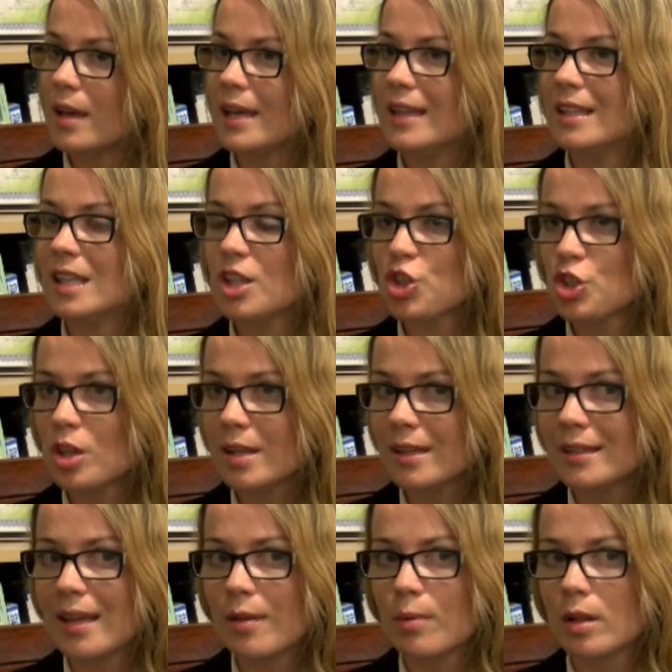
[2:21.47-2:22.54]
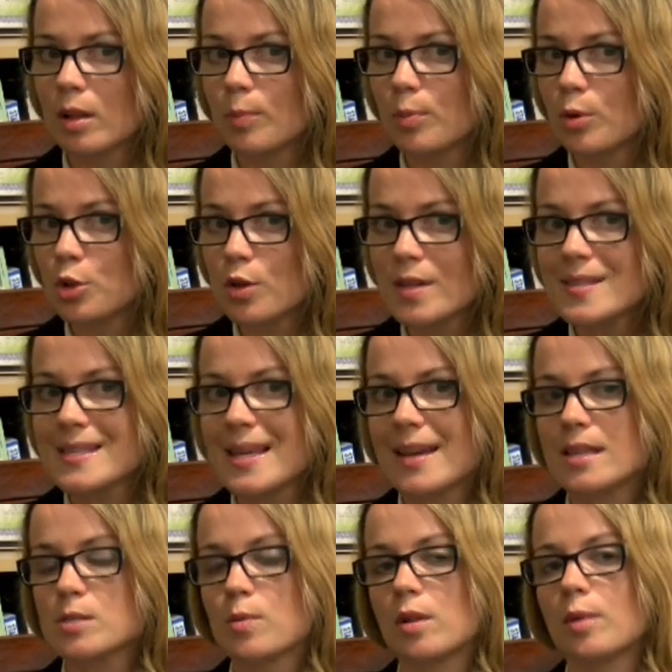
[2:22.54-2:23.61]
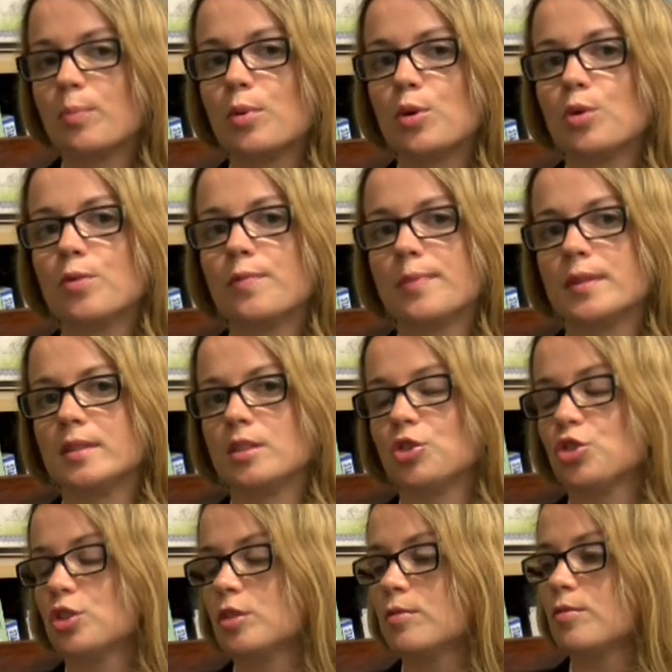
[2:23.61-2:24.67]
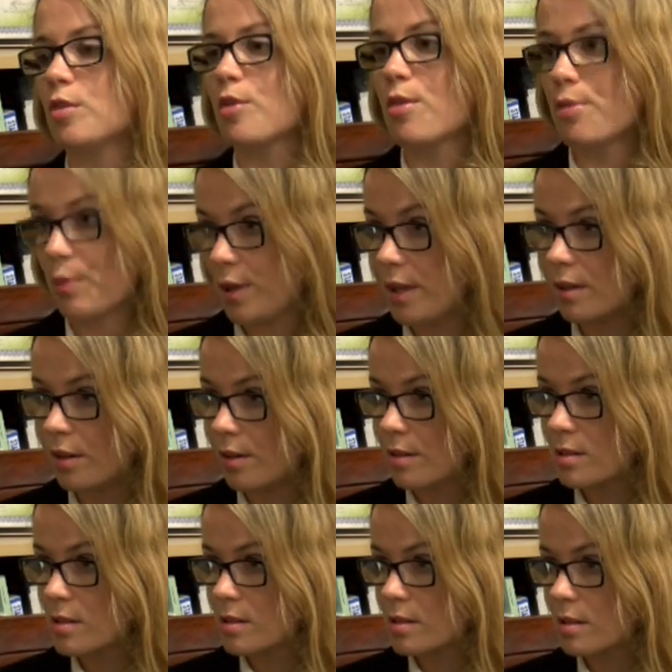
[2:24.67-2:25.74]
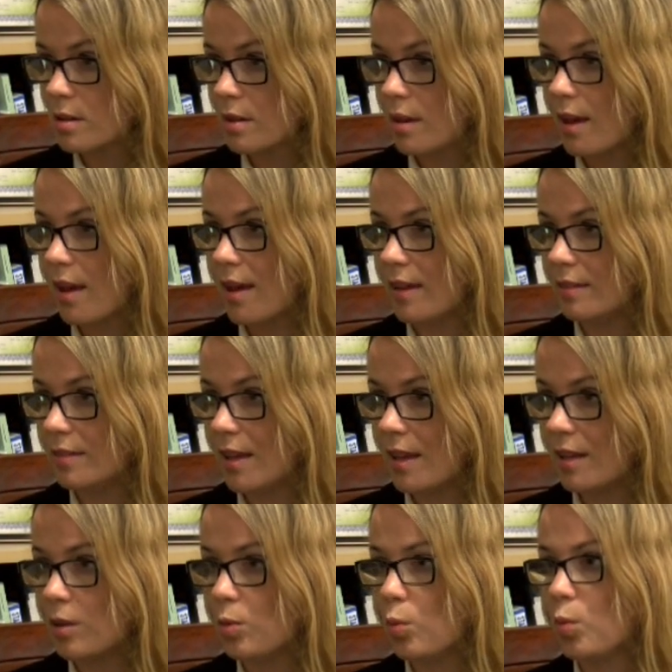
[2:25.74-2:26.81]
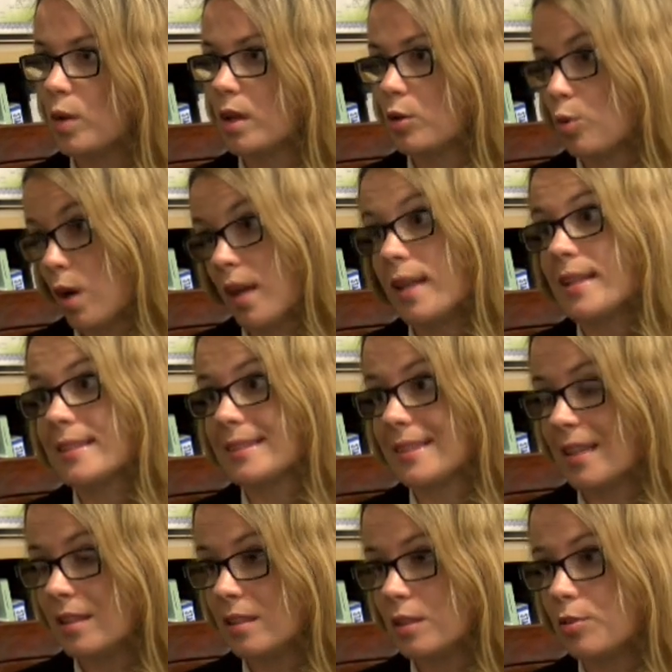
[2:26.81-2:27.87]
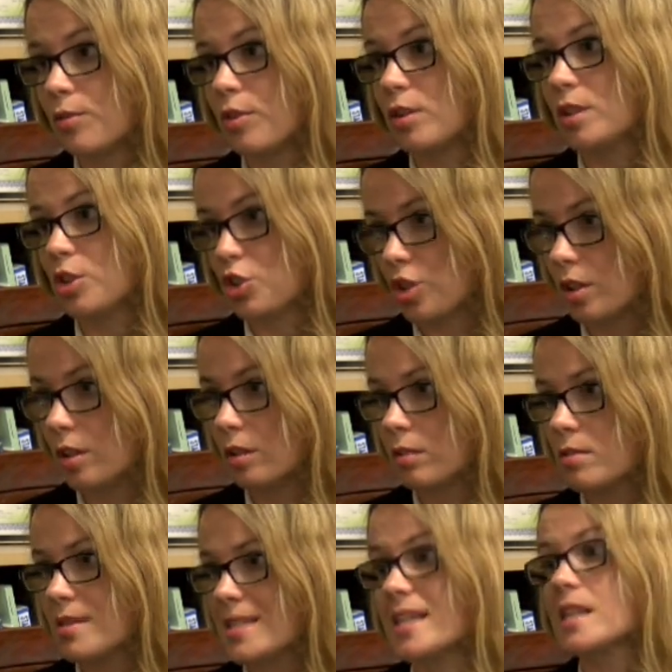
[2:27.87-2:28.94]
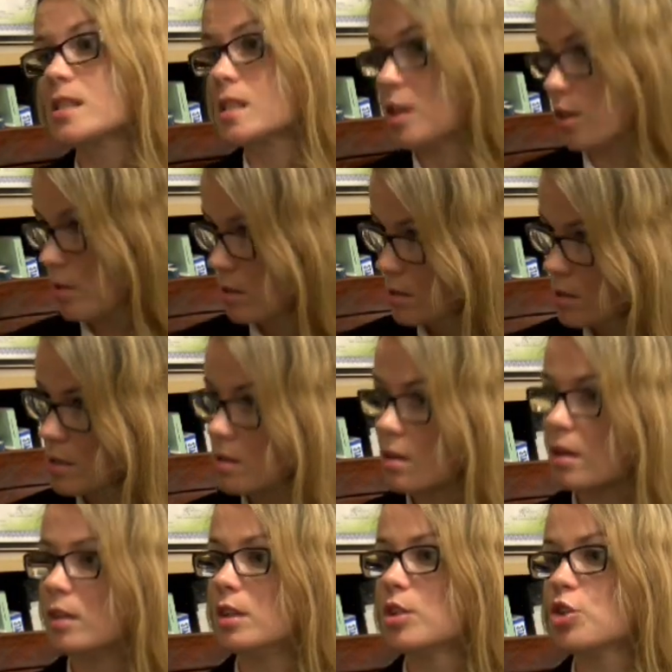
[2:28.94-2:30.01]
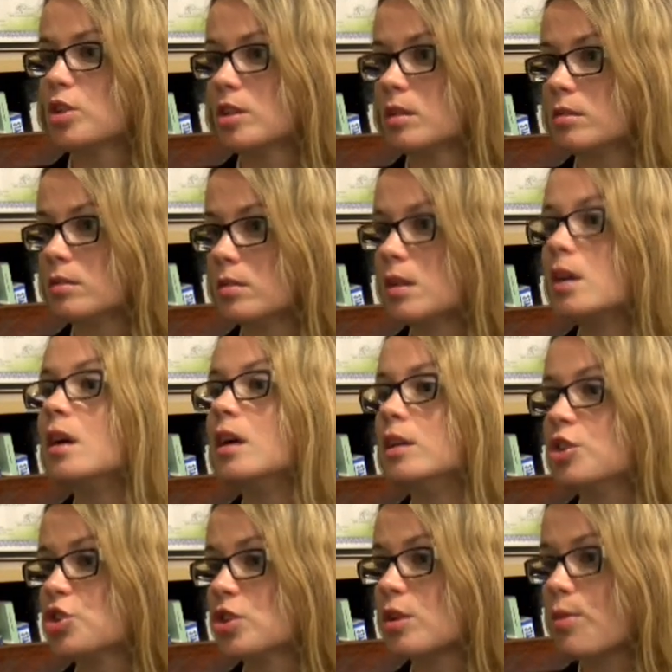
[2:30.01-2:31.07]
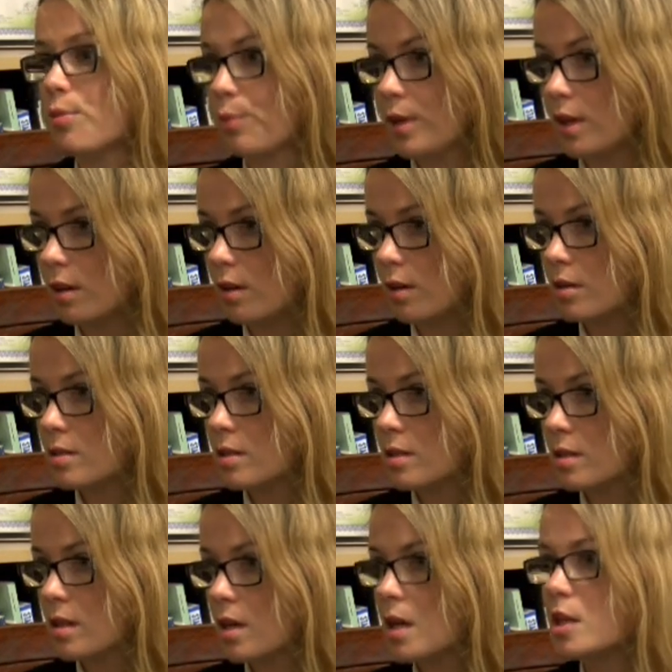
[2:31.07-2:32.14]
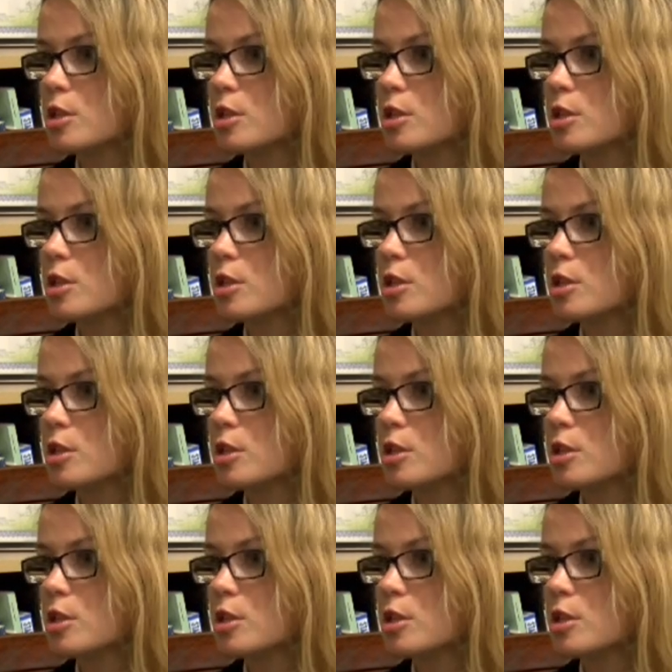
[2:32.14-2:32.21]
Initially, USCIS will approve petition for 3 years, and then you can extend it for additional 6 years. Additional 3 years.